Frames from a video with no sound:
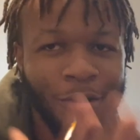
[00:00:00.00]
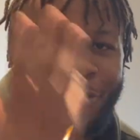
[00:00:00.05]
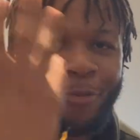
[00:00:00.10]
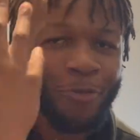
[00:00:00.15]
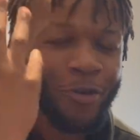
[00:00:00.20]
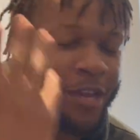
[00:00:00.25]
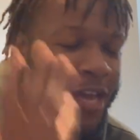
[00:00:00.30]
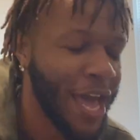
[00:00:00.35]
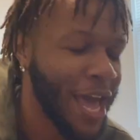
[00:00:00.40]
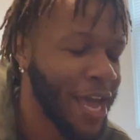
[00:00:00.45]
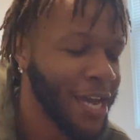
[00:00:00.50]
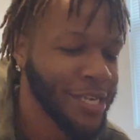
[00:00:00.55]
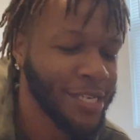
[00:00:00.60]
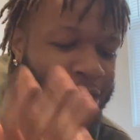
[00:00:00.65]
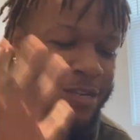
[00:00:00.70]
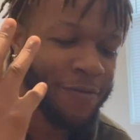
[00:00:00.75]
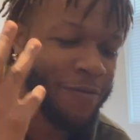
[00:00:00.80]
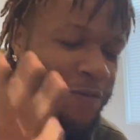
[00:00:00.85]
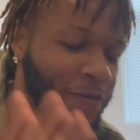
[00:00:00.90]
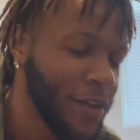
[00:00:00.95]

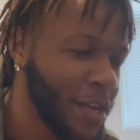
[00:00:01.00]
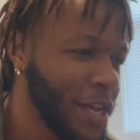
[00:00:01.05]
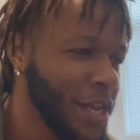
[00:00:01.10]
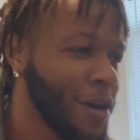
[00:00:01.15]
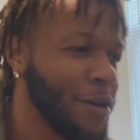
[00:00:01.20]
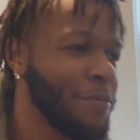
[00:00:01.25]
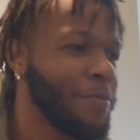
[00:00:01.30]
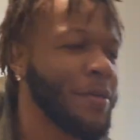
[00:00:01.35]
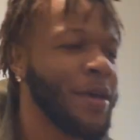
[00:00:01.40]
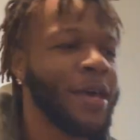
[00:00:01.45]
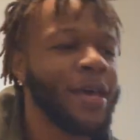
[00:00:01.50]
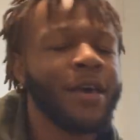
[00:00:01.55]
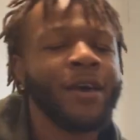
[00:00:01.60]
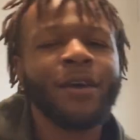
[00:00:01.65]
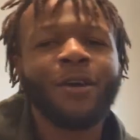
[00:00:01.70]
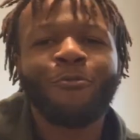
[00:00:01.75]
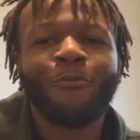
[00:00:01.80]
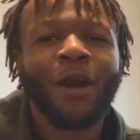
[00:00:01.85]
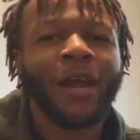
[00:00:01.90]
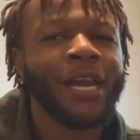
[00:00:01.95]
reaction video,
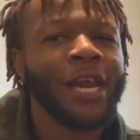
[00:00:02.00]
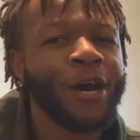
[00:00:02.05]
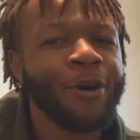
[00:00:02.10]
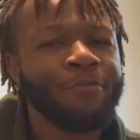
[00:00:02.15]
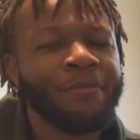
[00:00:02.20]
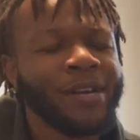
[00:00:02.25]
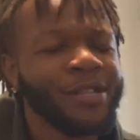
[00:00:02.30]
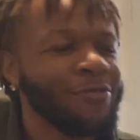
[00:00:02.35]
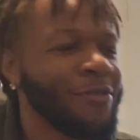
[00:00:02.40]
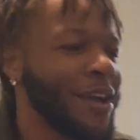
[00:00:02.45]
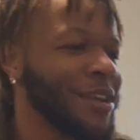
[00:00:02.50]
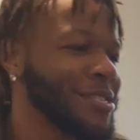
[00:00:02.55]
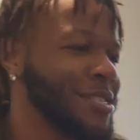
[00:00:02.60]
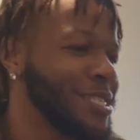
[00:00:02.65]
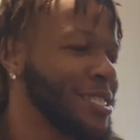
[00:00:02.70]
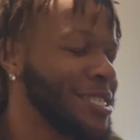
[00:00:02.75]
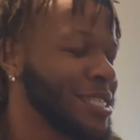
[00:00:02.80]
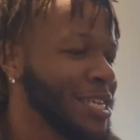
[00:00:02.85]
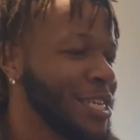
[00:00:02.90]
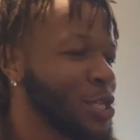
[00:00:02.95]
man. Right now, I'm about to react
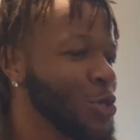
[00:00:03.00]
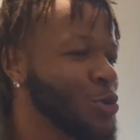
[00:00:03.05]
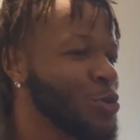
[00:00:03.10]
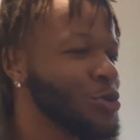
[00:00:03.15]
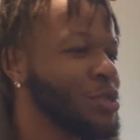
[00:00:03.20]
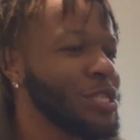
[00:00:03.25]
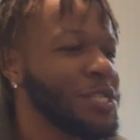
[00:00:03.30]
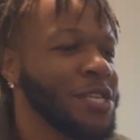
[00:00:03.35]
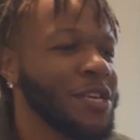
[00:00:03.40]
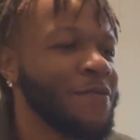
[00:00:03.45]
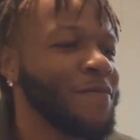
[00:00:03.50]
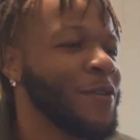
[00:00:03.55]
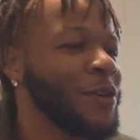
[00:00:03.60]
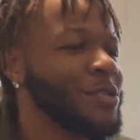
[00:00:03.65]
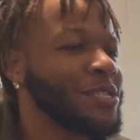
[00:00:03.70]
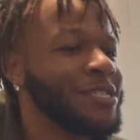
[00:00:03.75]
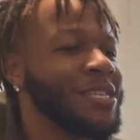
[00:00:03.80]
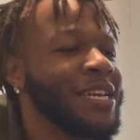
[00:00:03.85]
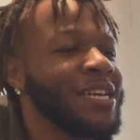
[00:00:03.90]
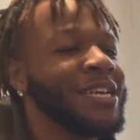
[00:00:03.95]
to Central Cee
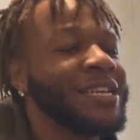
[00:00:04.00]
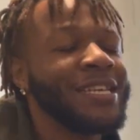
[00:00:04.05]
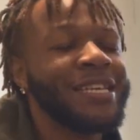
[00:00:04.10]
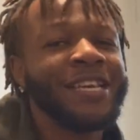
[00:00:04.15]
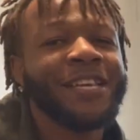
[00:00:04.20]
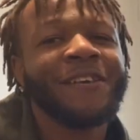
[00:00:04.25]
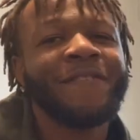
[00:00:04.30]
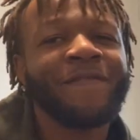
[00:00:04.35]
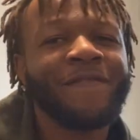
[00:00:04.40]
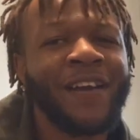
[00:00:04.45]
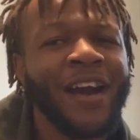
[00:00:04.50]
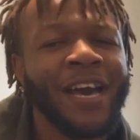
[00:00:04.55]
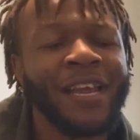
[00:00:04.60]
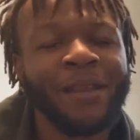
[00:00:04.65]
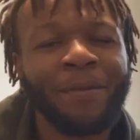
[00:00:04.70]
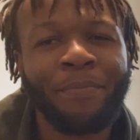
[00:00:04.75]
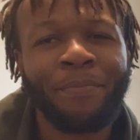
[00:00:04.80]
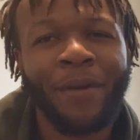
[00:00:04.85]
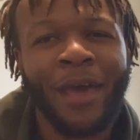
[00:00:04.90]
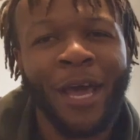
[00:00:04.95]
versus Digga D, the
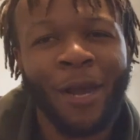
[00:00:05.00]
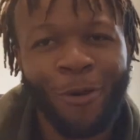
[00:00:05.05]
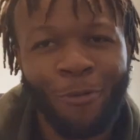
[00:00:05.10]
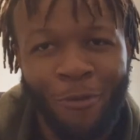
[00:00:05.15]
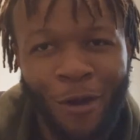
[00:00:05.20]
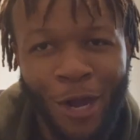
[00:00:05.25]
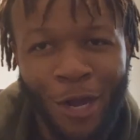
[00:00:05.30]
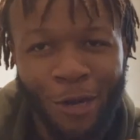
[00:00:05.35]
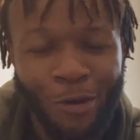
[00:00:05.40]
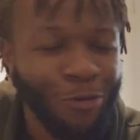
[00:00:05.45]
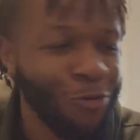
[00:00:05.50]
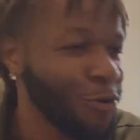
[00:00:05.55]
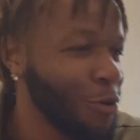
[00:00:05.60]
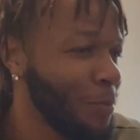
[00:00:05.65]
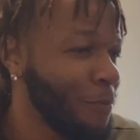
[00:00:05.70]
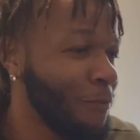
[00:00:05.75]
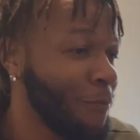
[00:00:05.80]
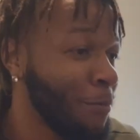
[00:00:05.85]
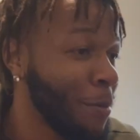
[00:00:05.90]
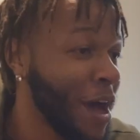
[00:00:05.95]
violent background or
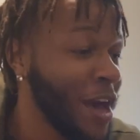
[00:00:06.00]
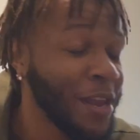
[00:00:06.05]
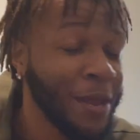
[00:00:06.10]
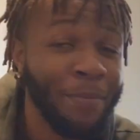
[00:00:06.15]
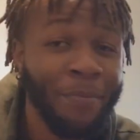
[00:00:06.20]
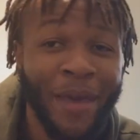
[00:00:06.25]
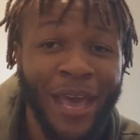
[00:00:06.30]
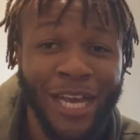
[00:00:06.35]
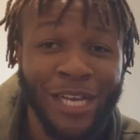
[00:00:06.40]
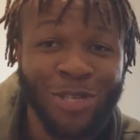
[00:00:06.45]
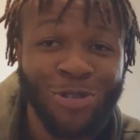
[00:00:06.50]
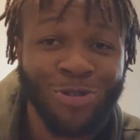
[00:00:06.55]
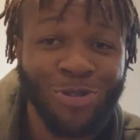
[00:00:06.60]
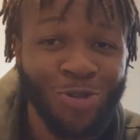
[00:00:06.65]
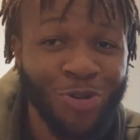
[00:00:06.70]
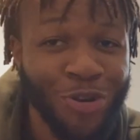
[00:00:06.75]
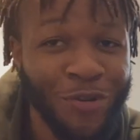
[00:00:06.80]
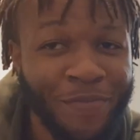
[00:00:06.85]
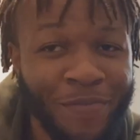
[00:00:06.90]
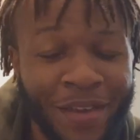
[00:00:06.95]
the violent
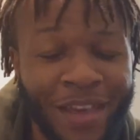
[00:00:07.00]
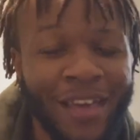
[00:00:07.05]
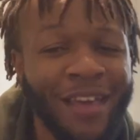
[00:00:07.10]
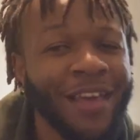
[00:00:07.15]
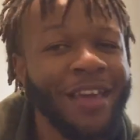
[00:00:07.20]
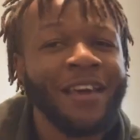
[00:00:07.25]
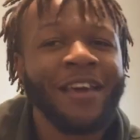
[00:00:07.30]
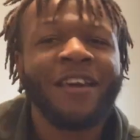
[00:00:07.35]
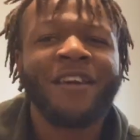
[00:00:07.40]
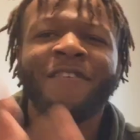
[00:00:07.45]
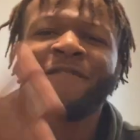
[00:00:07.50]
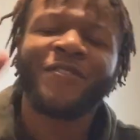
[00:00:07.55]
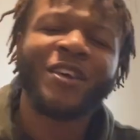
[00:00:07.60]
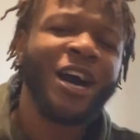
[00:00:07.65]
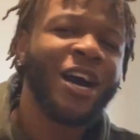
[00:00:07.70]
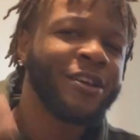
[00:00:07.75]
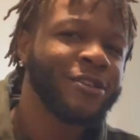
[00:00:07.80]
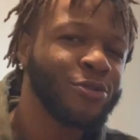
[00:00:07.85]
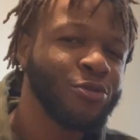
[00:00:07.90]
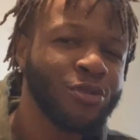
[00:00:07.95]
backstory, man. If
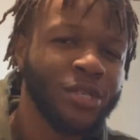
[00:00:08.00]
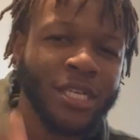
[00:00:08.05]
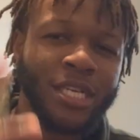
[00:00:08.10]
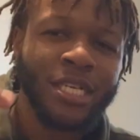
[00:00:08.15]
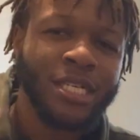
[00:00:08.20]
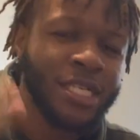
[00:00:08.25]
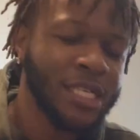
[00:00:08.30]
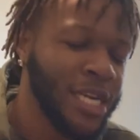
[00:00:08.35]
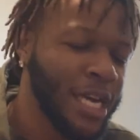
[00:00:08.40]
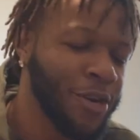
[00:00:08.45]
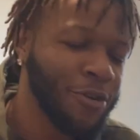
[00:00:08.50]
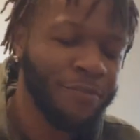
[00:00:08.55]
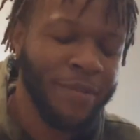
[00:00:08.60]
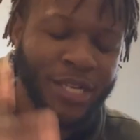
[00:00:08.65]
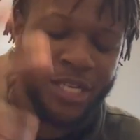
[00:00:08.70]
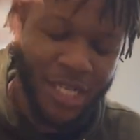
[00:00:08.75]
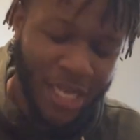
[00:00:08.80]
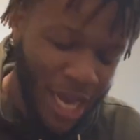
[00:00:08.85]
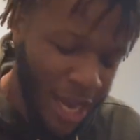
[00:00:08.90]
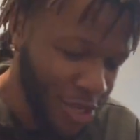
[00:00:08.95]
y'all new to the channel,
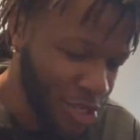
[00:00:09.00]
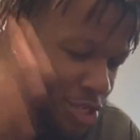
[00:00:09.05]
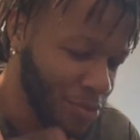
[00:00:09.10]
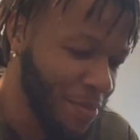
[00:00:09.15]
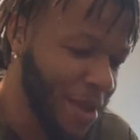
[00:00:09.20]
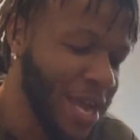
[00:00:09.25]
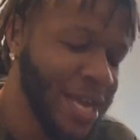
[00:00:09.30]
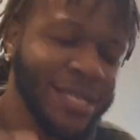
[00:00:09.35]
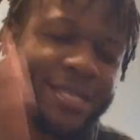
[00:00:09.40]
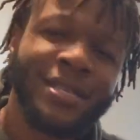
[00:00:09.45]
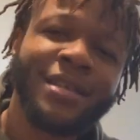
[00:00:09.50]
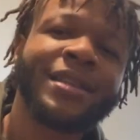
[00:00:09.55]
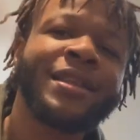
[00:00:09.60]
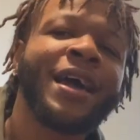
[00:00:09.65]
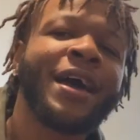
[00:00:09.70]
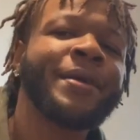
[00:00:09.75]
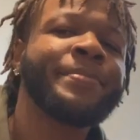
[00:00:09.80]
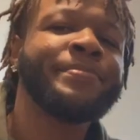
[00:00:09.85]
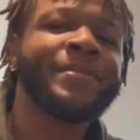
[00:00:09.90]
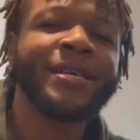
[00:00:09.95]
make sure y'all smash the
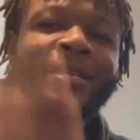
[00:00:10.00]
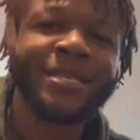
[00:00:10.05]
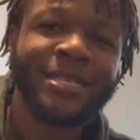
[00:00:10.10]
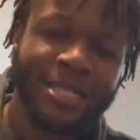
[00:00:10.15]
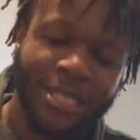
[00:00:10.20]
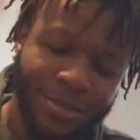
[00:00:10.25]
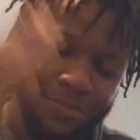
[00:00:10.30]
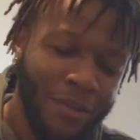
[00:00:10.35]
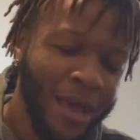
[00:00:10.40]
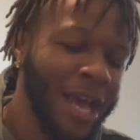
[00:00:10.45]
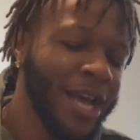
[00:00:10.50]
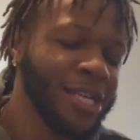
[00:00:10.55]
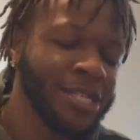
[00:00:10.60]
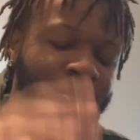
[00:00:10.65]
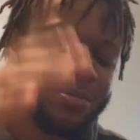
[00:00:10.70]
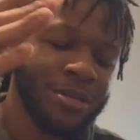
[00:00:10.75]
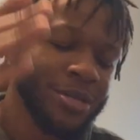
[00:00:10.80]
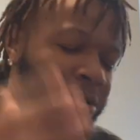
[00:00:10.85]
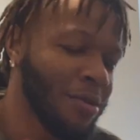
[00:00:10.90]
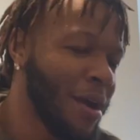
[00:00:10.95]
like button and
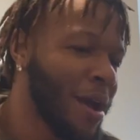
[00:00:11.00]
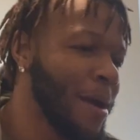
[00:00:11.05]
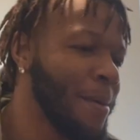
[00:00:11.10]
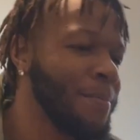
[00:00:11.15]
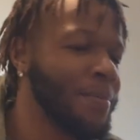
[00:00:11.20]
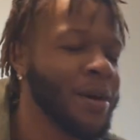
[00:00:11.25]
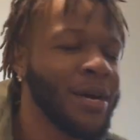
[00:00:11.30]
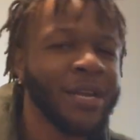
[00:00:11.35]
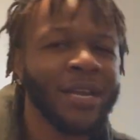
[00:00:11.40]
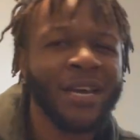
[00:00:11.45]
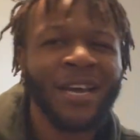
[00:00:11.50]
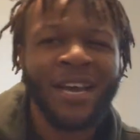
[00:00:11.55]
smash subscribe button.